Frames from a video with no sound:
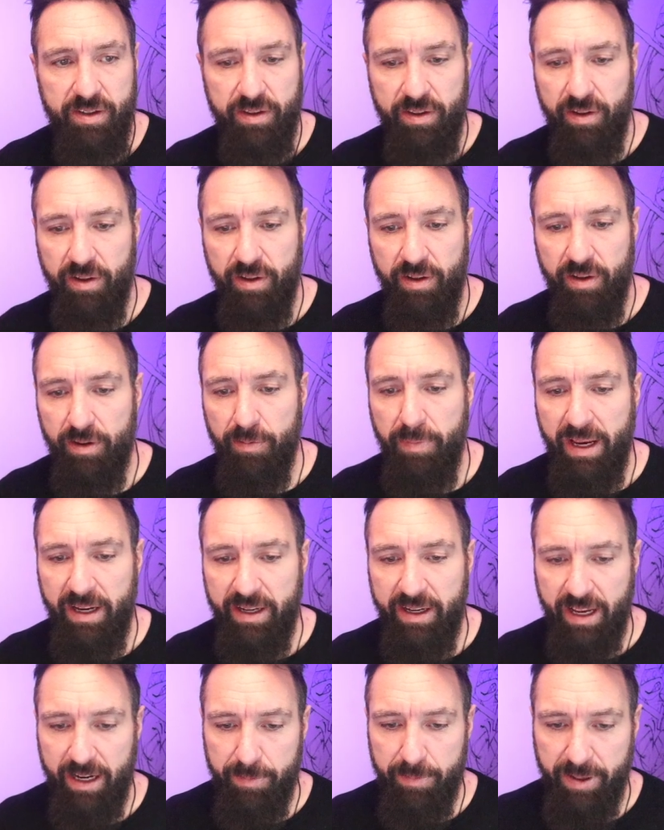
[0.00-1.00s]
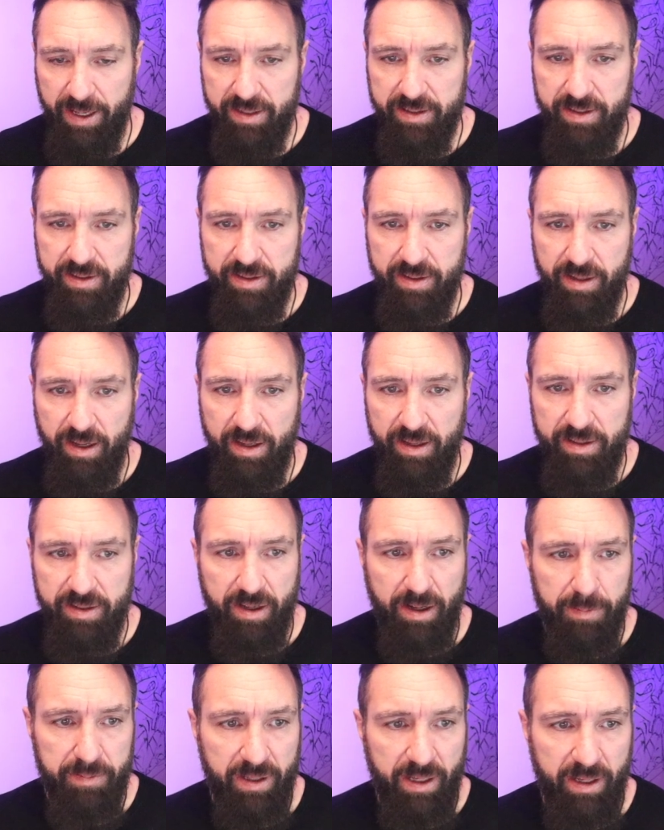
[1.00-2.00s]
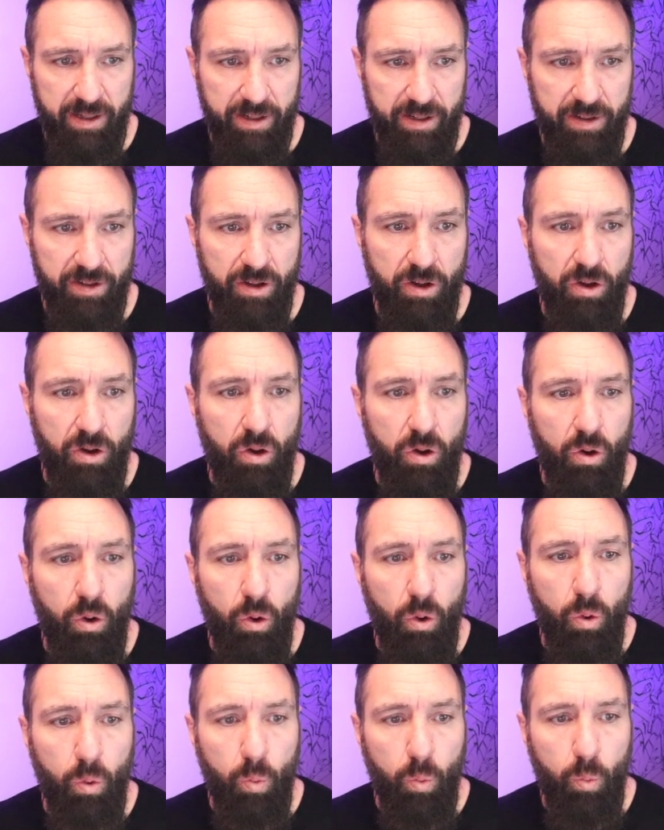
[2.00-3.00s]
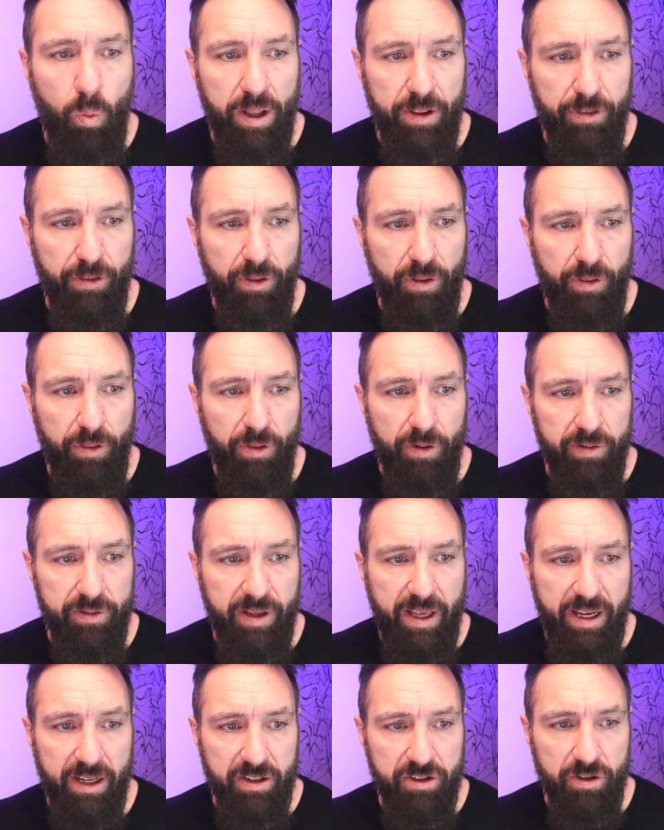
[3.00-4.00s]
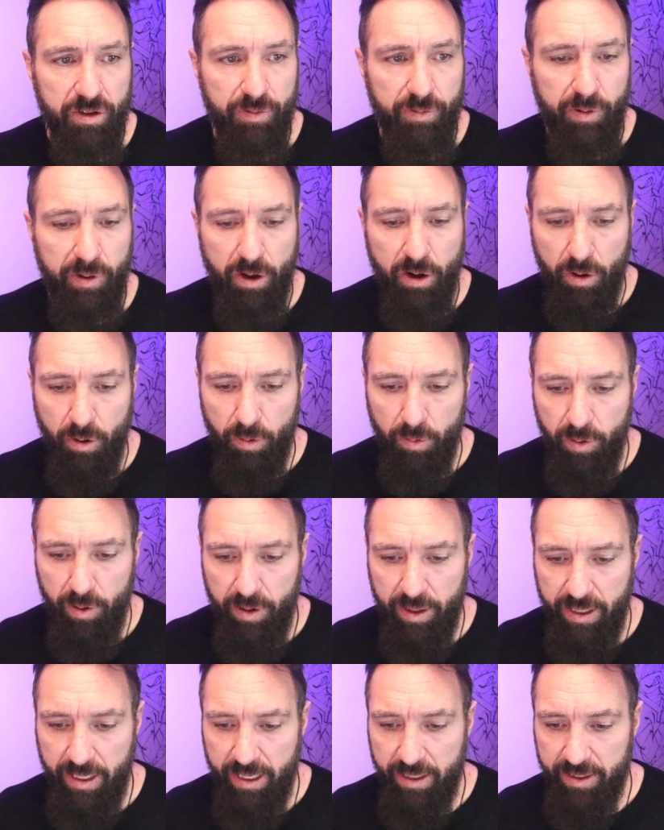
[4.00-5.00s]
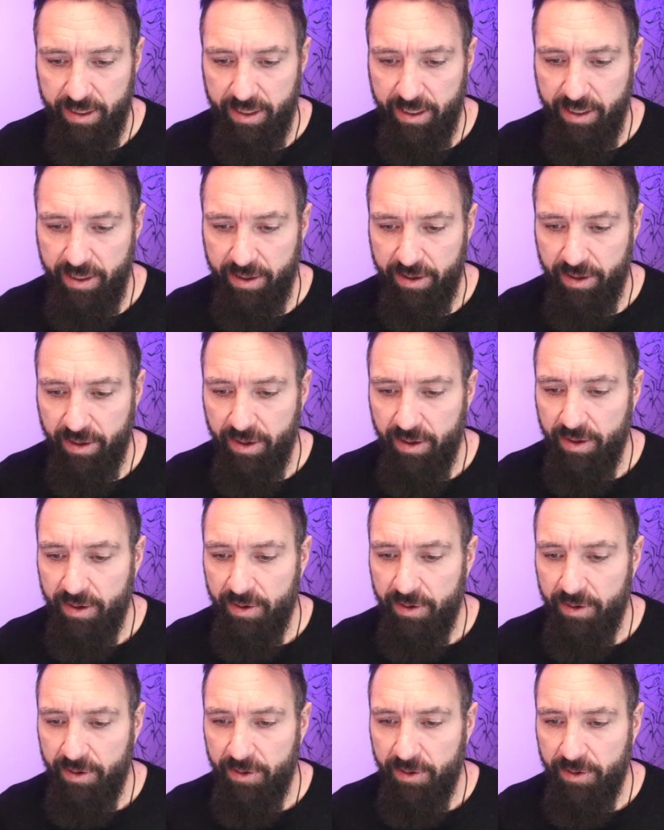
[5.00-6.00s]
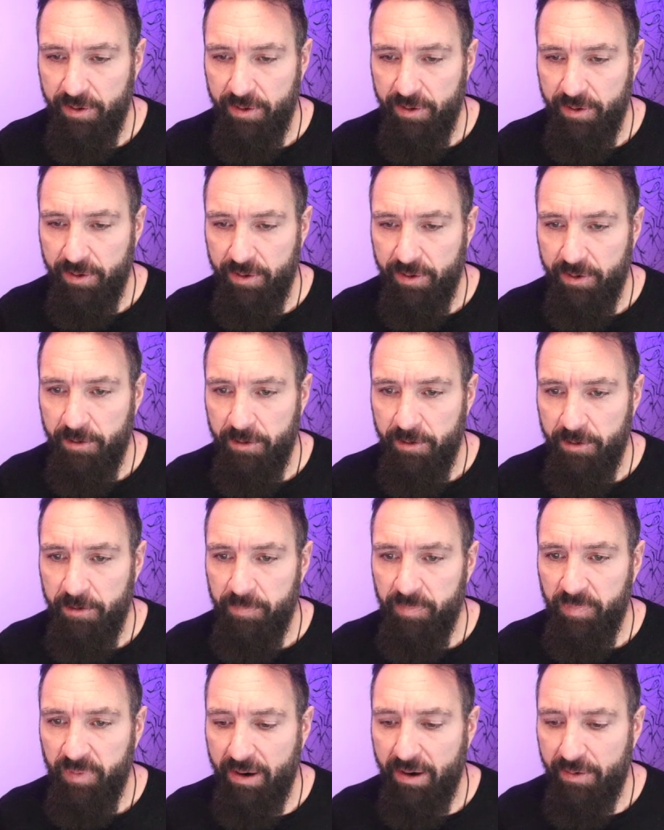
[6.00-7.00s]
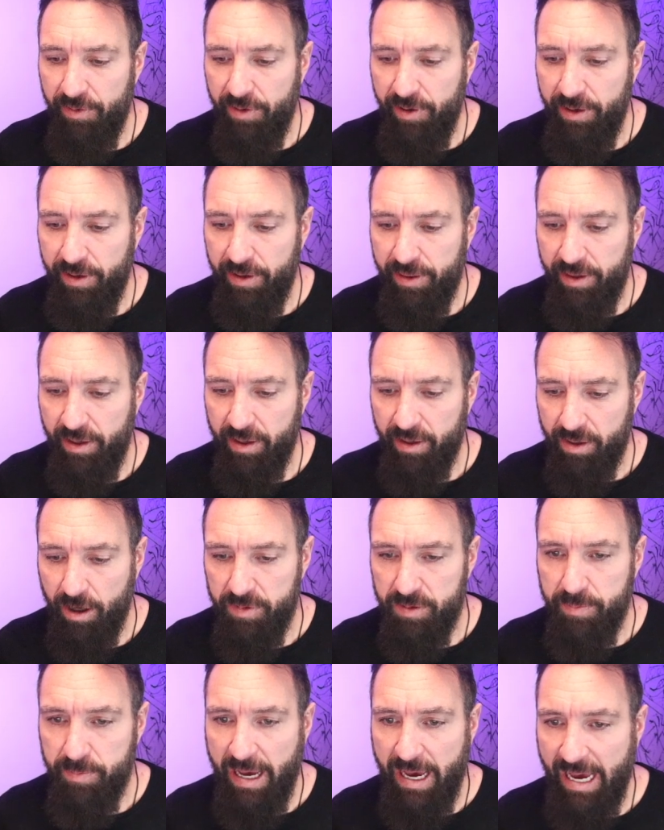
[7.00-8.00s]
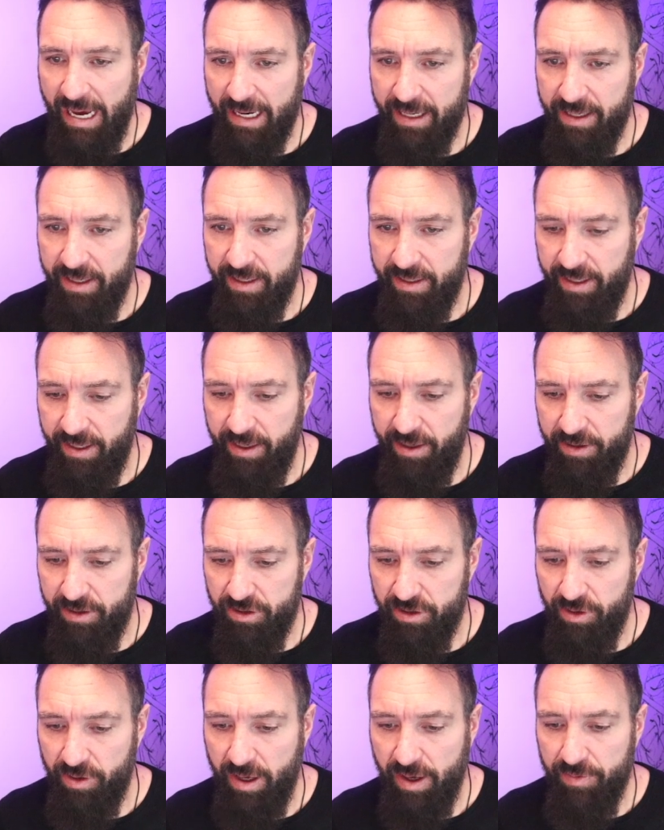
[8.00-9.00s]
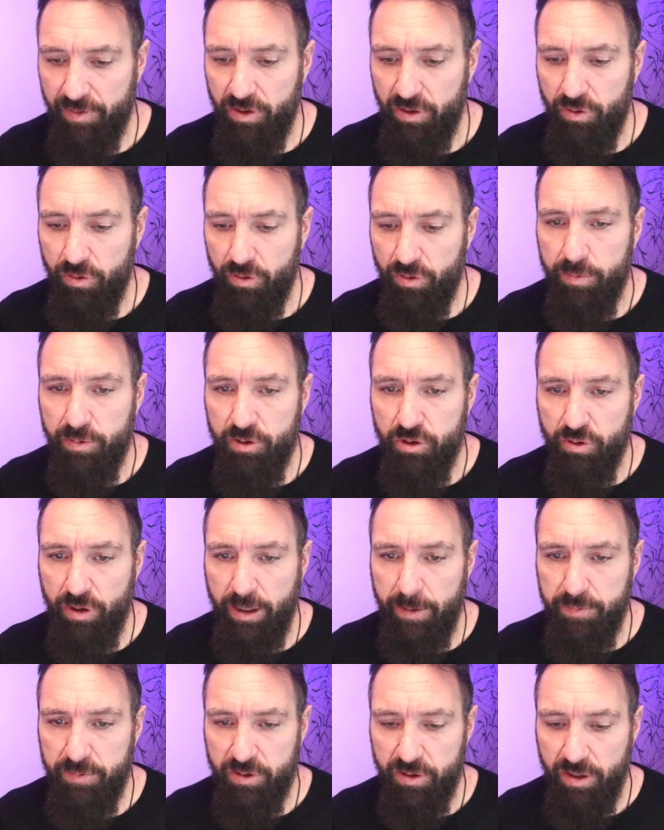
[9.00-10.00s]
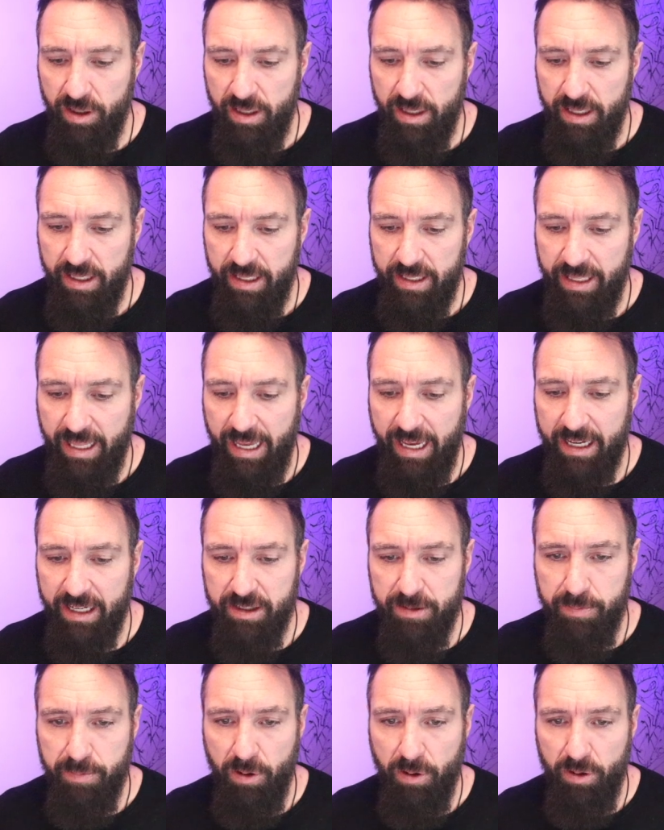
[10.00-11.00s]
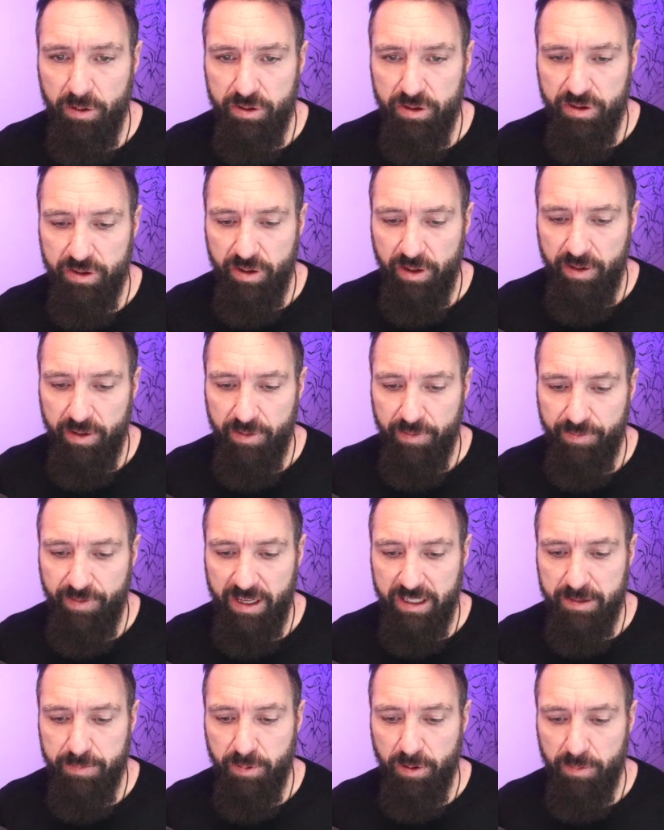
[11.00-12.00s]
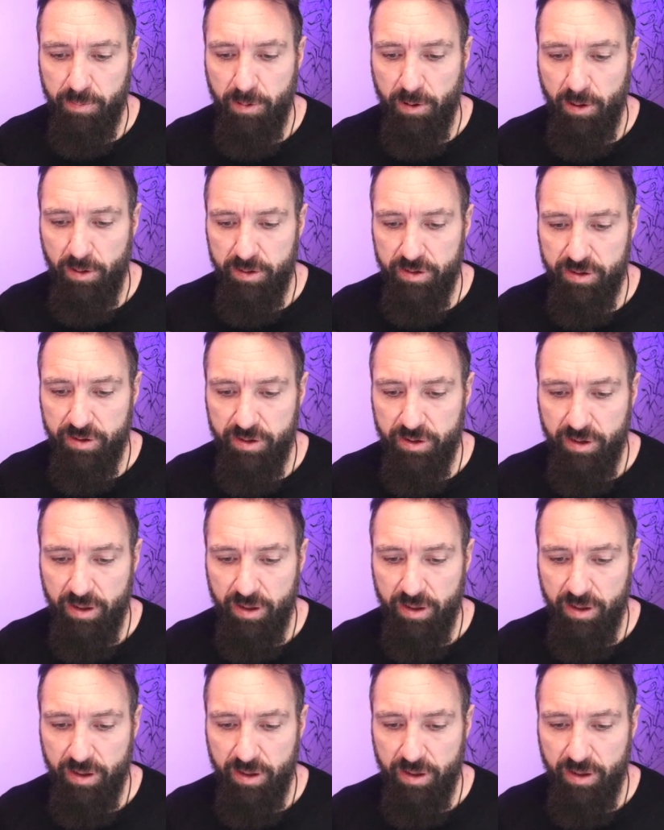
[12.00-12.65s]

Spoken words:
the main database is updated with the link. So if we go into here, everything comes back to here. So you have the YouTube scripts, the X post, Facebook posts,